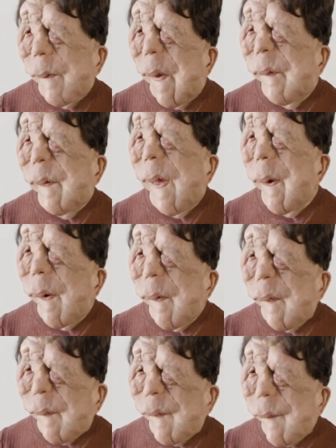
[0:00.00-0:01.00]
my
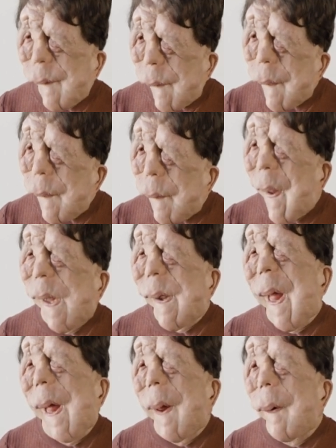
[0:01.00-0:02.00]
skills right
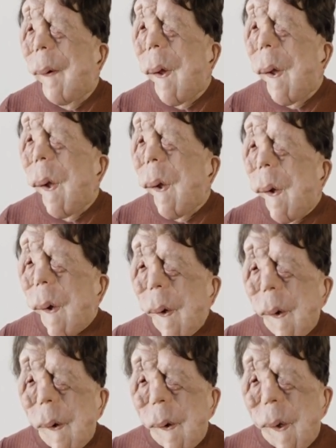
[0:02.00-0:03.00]
now.
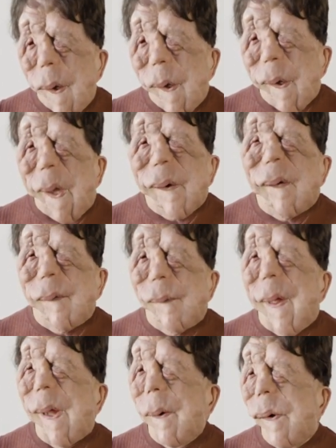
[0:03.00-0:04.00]
That doesn't
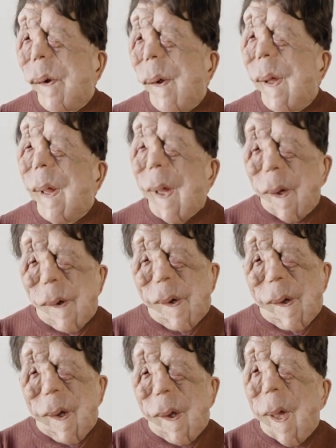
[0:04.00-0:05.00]
mean I'm doing it
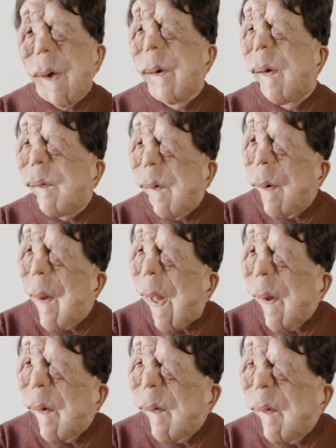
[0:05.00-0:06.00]
under duress